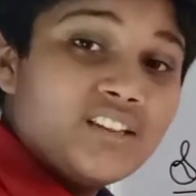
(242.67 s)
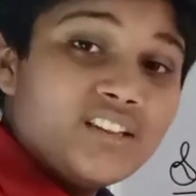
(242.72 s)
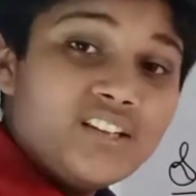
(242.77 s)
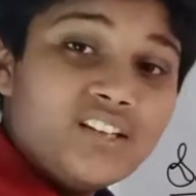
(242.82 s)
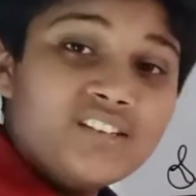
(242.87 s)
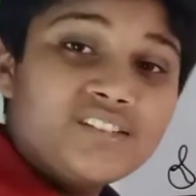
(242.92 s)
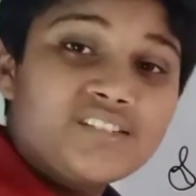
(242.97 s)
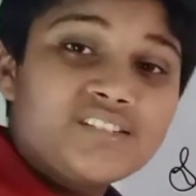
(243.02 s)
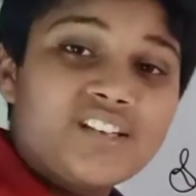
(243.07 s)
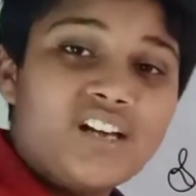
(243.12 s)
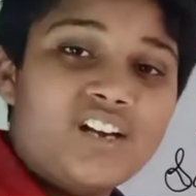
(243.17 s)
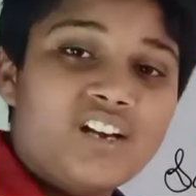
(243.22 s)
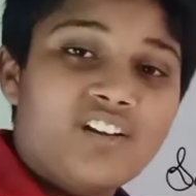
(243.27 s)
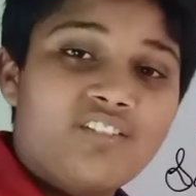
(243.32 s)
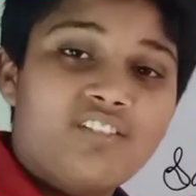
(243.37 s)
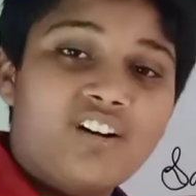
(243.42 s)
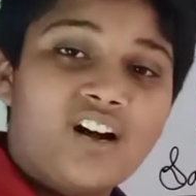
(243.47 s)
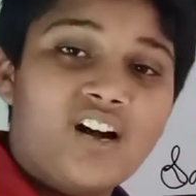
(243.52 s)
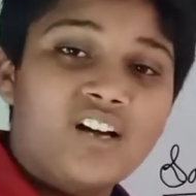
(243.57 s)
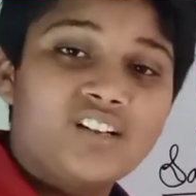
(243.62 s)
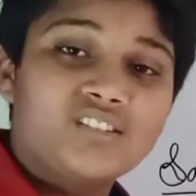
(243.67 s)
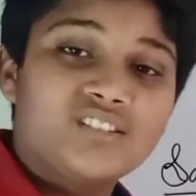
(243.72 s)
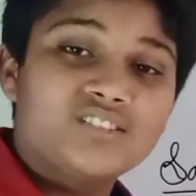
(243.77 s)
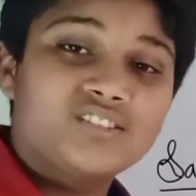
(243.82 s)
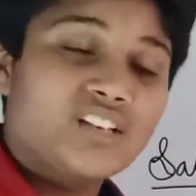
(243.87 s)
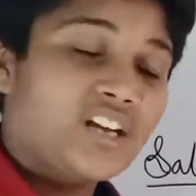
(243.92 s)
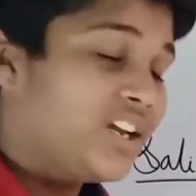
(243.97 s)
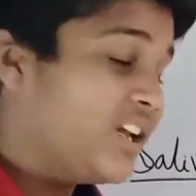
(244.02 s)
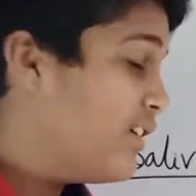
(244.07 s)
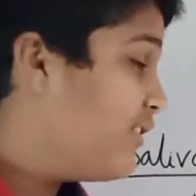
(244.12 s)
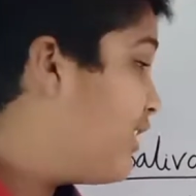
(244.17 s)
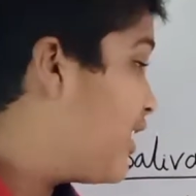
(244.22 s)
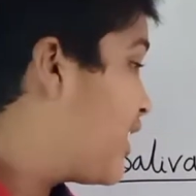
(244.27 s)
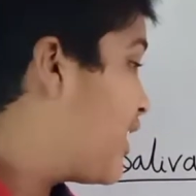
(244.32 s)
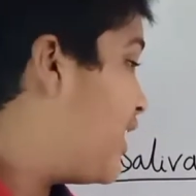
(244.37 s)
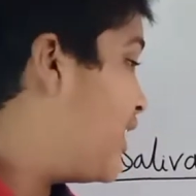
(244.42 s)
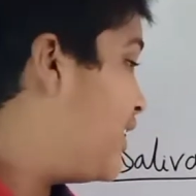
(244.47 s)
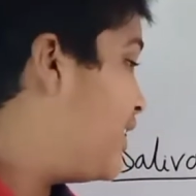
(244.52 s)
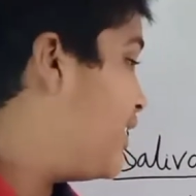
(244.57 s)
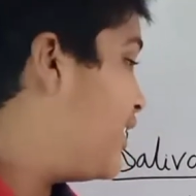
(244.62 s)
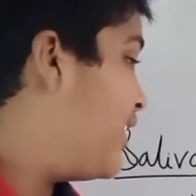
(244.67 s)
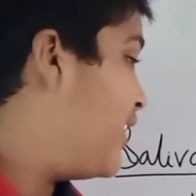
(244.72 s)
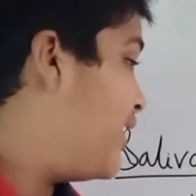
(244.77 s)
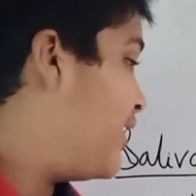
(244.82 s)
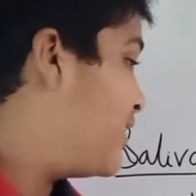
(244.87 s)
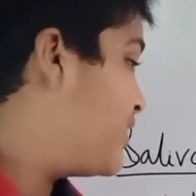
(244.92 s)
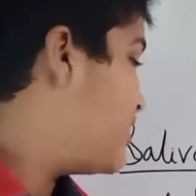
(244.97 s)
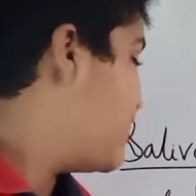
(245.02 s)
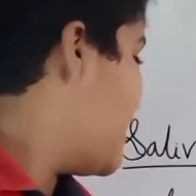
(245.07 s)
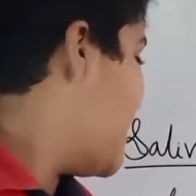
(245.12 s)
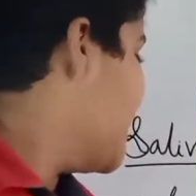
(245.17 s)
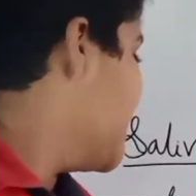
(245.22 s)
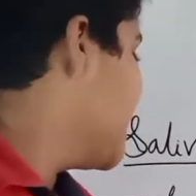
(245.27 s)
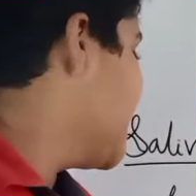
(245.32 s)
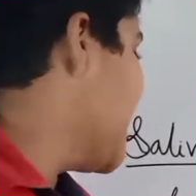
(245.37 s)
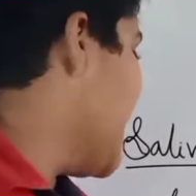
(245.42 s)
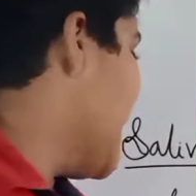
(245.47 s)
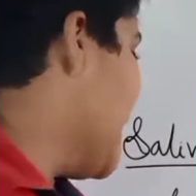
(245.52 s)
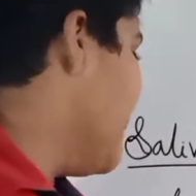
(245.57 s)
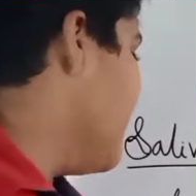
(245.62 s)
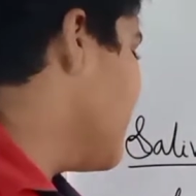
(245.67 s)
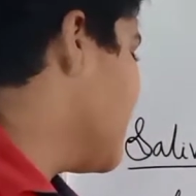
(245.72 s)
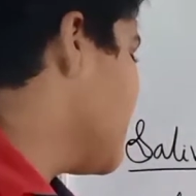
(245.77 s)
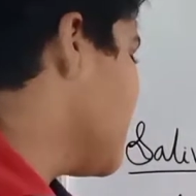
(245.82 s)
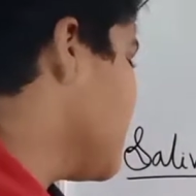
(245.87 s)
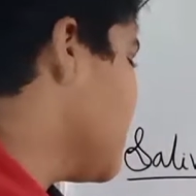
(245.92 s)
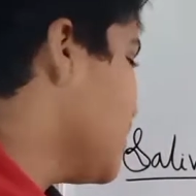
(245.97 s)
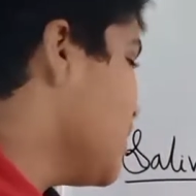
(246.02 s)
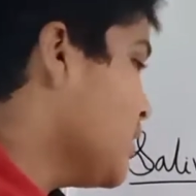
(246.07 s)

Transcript: in this saliva, the saliva contains enzymes.